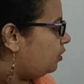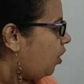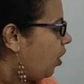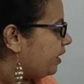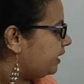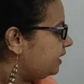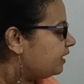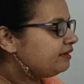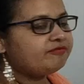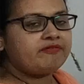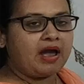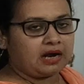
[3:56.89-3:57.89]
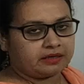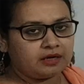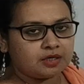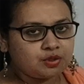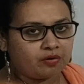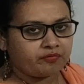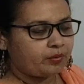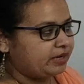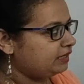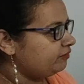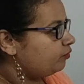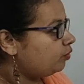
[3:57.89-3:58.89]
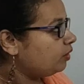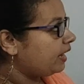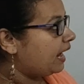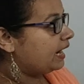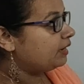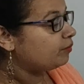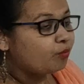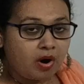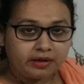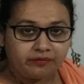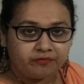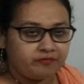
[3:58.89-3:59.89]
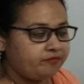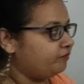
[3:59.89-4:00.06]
ordinary factors of 24, and what